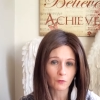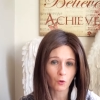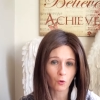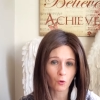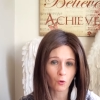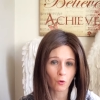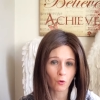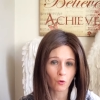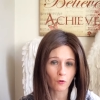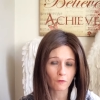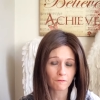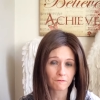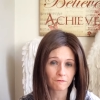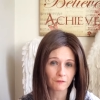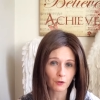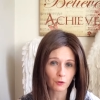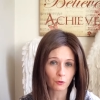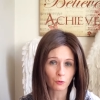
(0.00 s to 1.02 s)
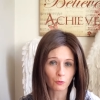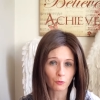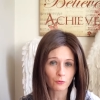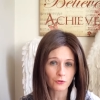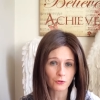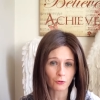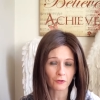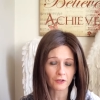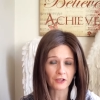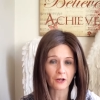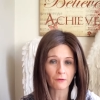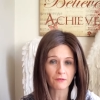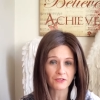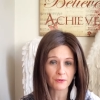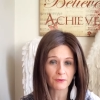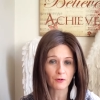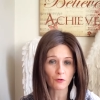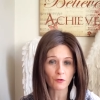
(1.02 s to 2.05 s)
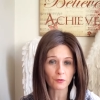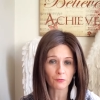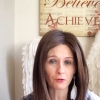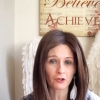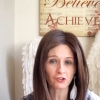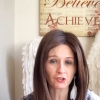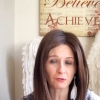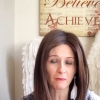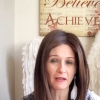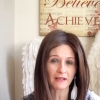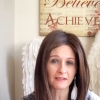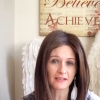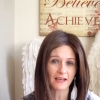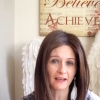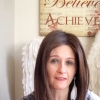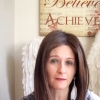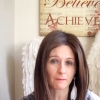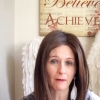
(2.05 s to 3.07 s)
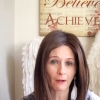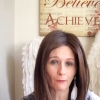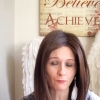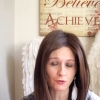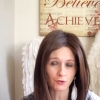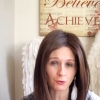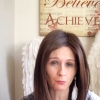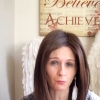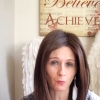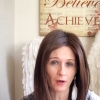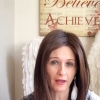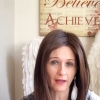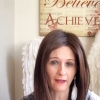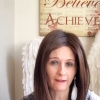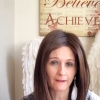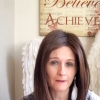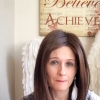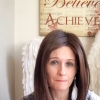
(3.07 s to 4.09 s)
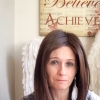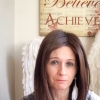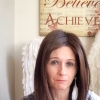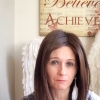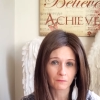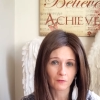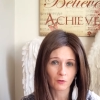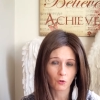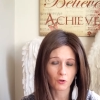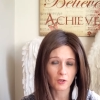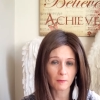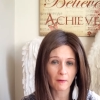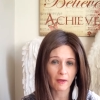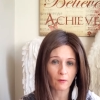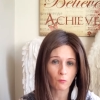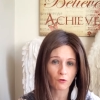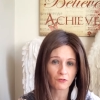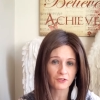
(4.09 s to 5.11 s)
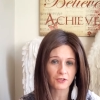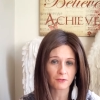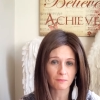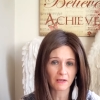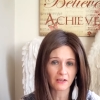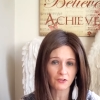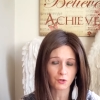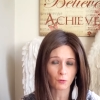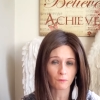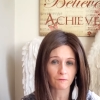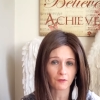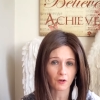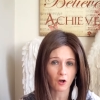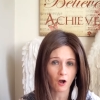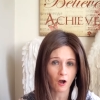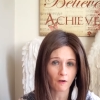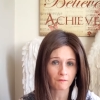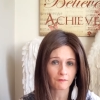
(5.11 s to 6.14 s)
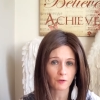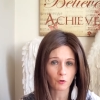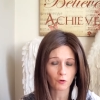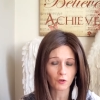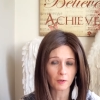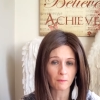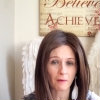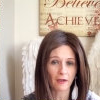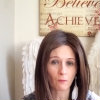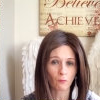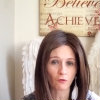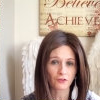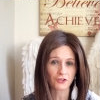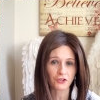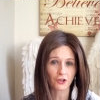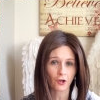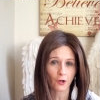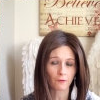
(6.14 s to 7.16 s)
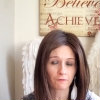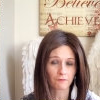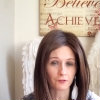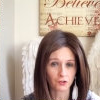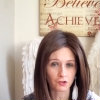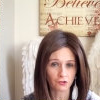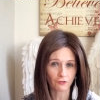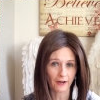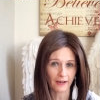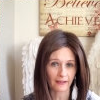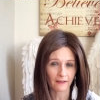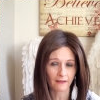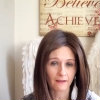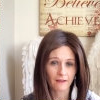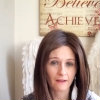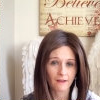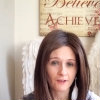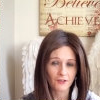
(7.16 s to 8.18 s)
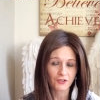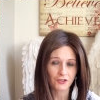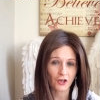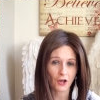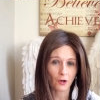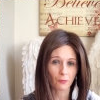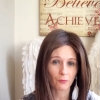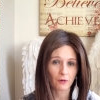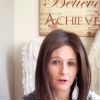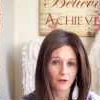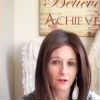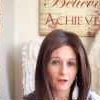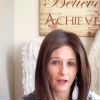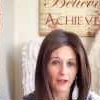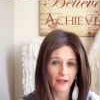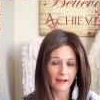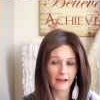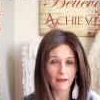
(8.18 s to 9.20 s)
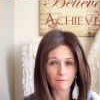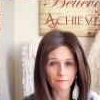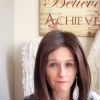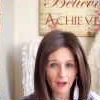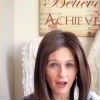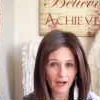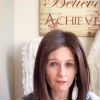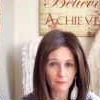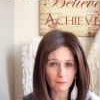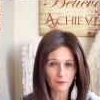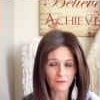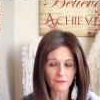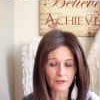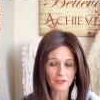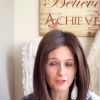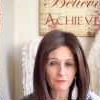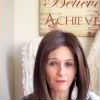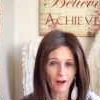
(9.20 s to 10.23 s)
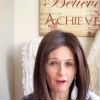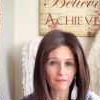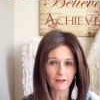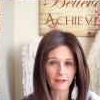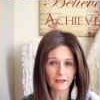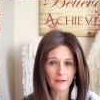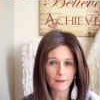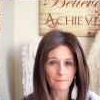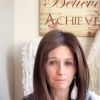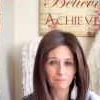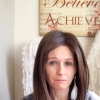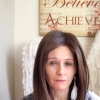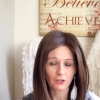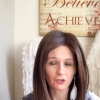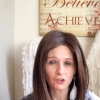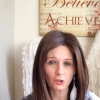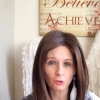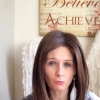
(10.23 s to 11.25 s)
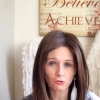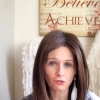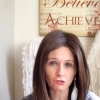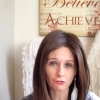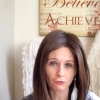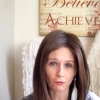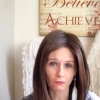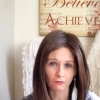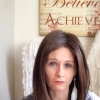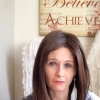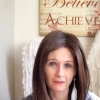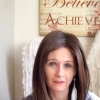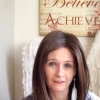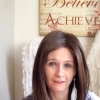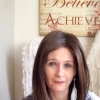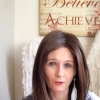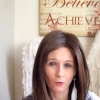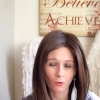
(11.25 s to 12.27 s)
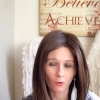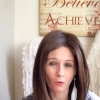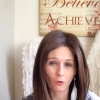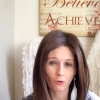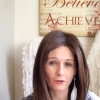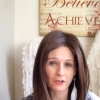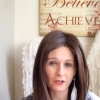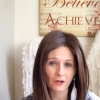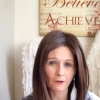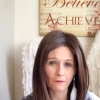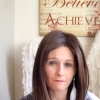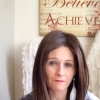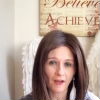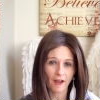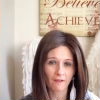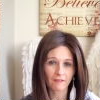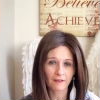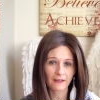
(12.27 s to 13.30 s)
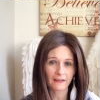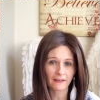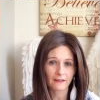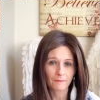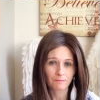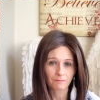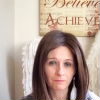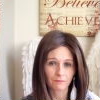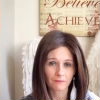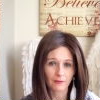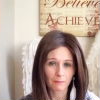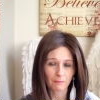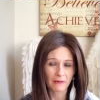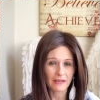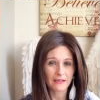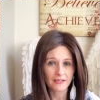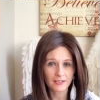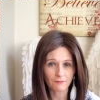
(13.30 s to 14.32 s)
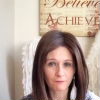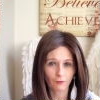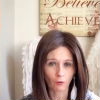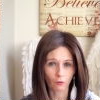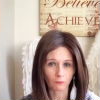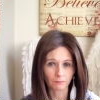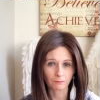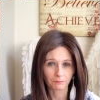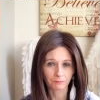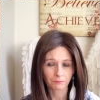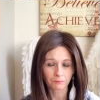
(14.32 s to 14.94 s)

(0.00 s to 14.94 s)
or food or, you know, so in other words, you may take them out somewhere or you may want to meet up for coffee or you may want to go for a drink. So an environment that's very neutral or, you know, very peaceful